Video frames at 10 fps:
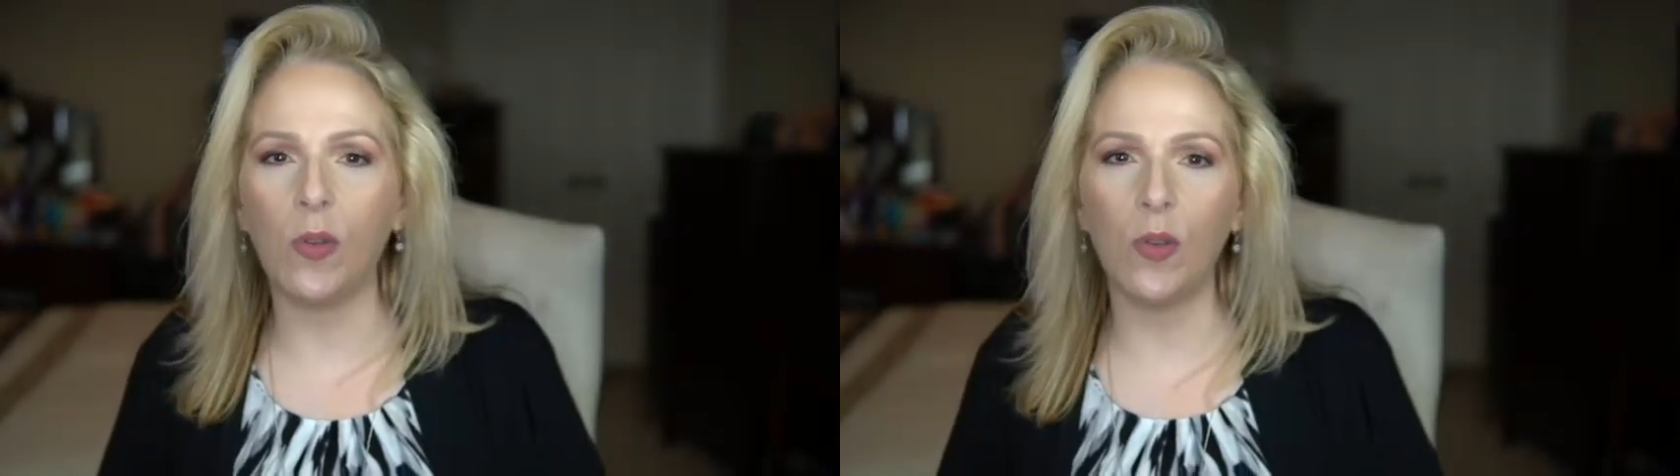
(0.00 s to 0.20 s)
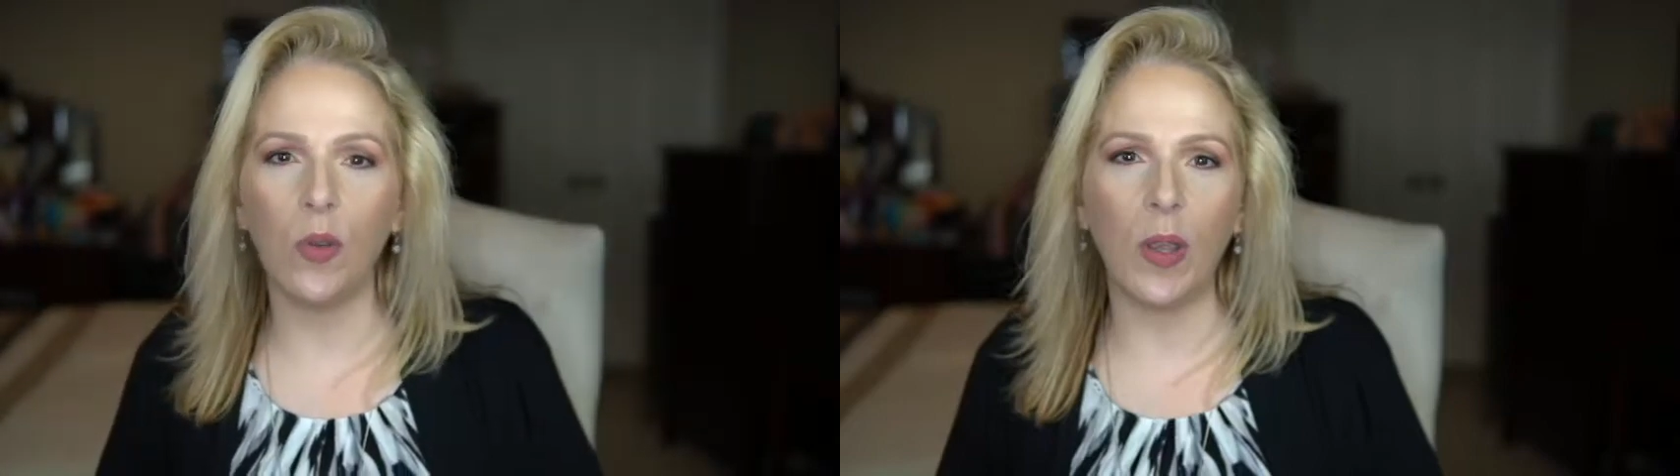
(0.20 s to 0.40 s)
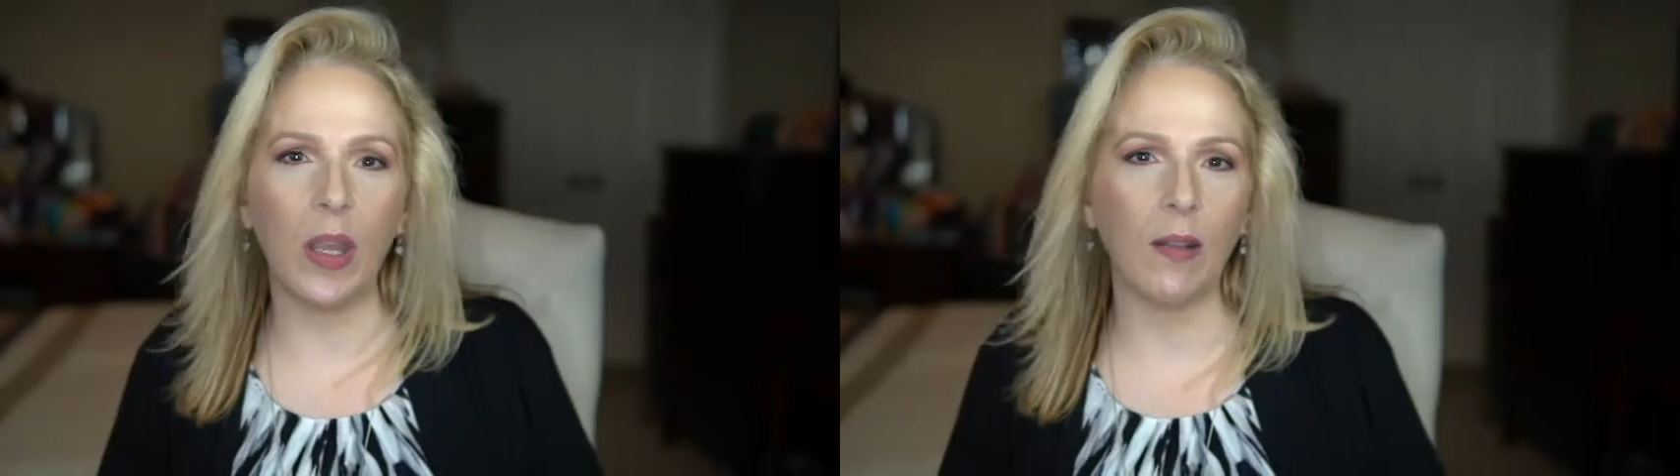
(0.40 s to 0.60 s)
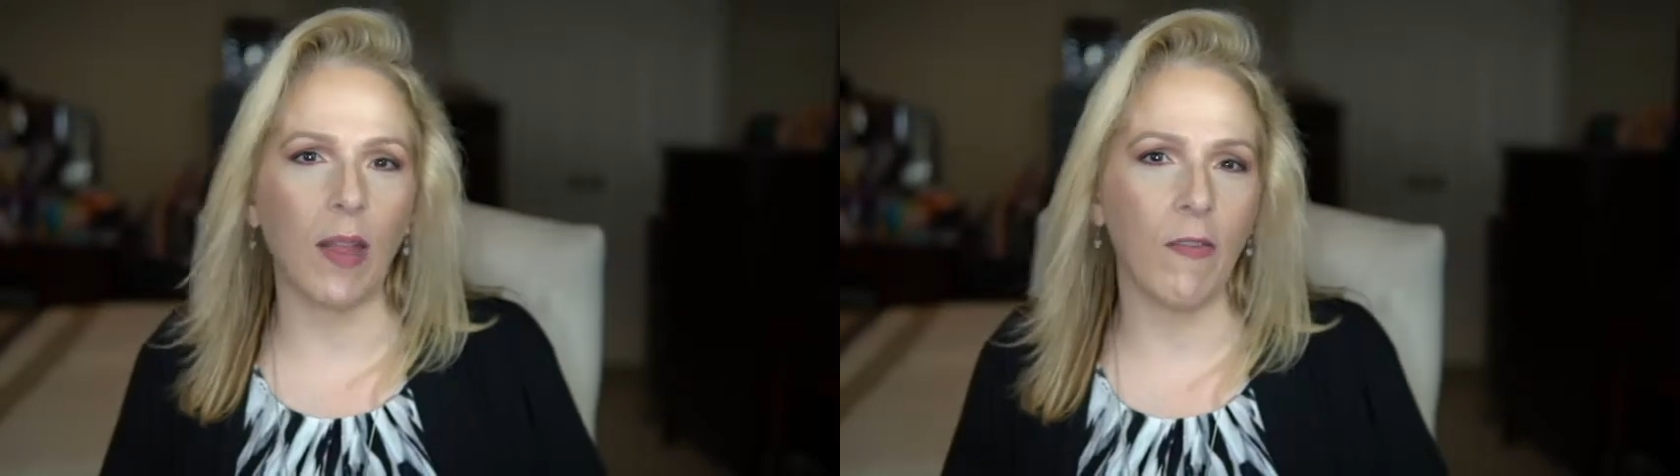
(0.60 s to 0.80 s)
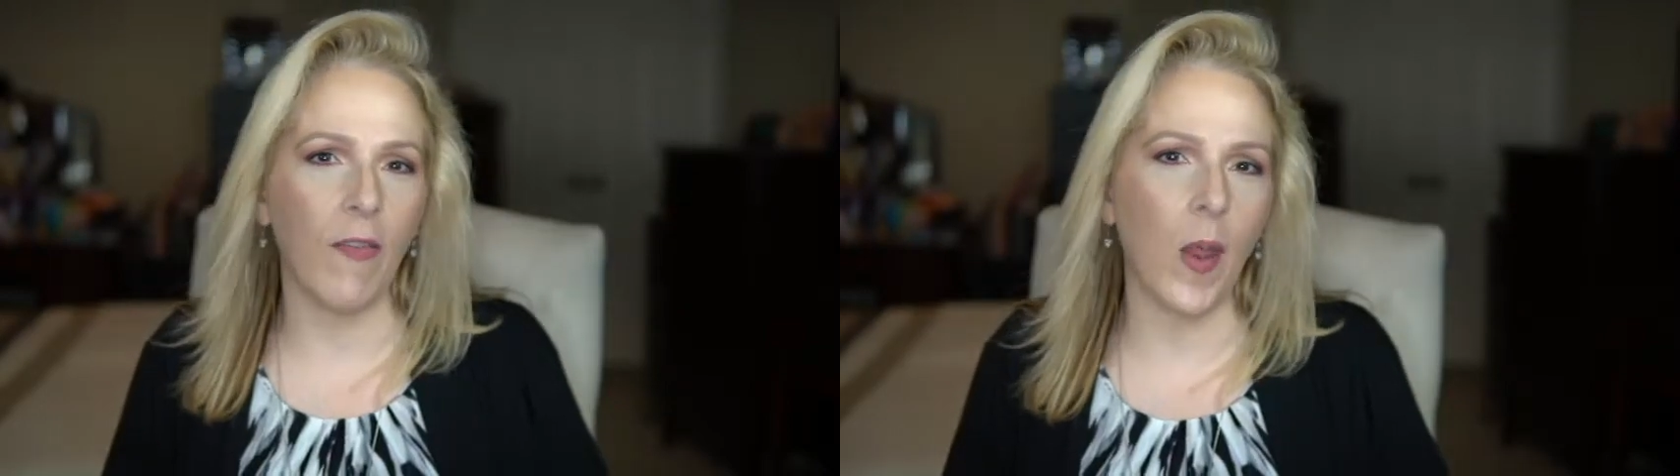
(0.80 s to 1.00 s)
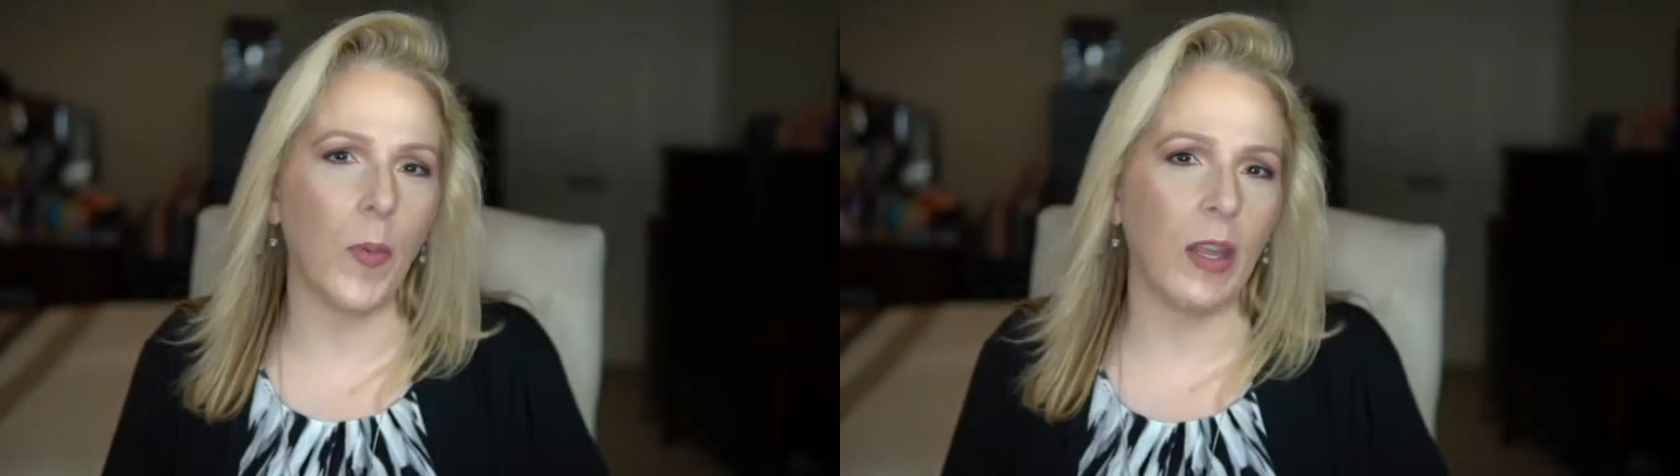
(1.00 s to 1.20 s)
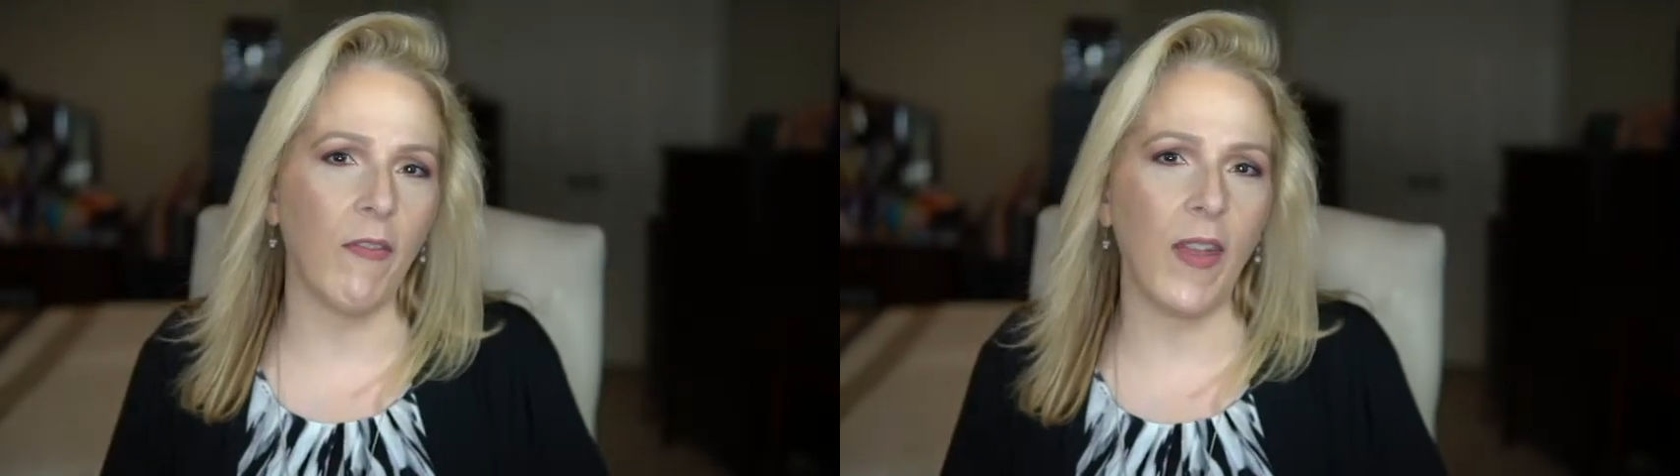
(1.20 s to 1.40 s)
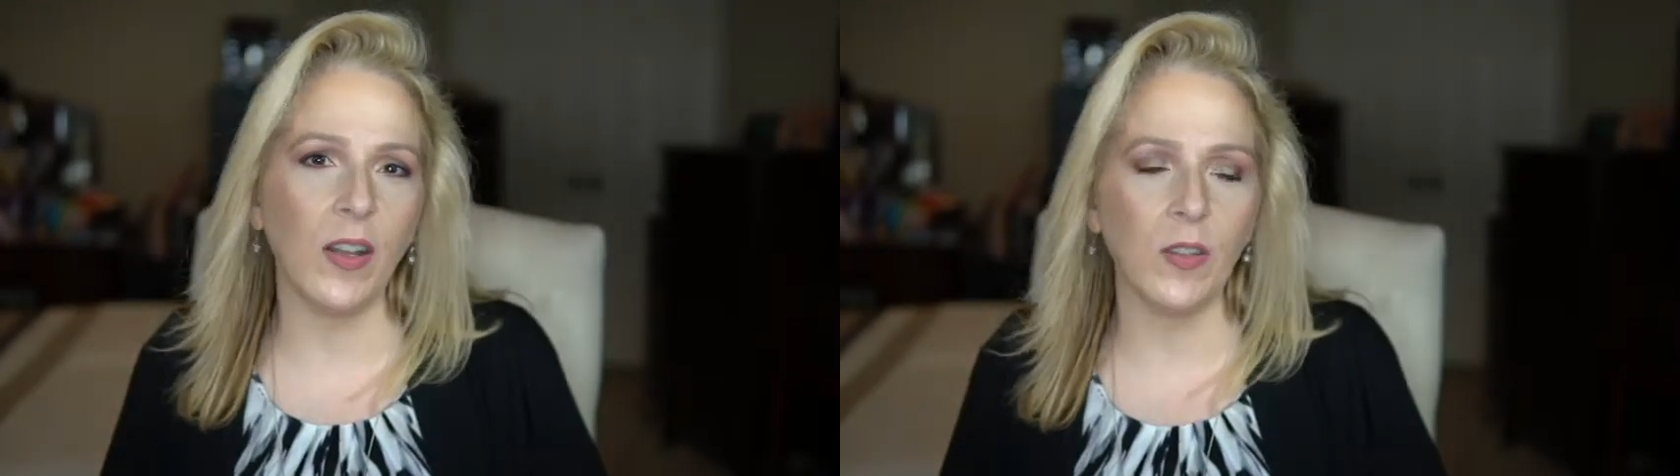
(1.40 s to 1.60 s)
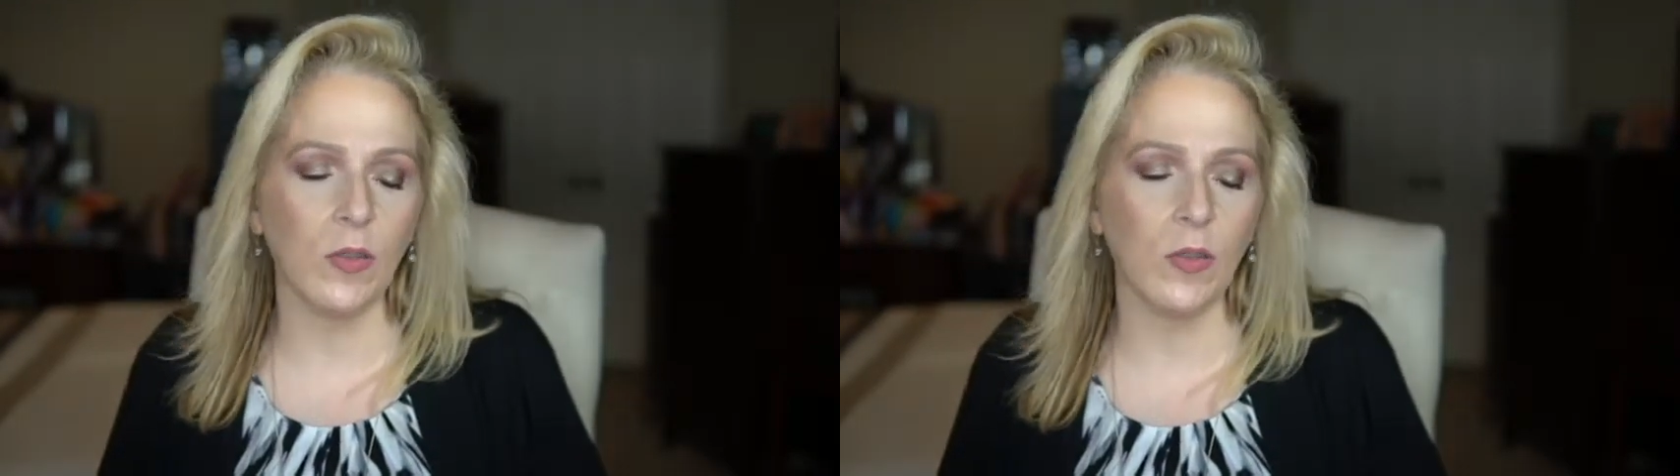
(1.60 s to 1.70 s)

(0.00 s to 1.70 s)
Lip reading: doing like family events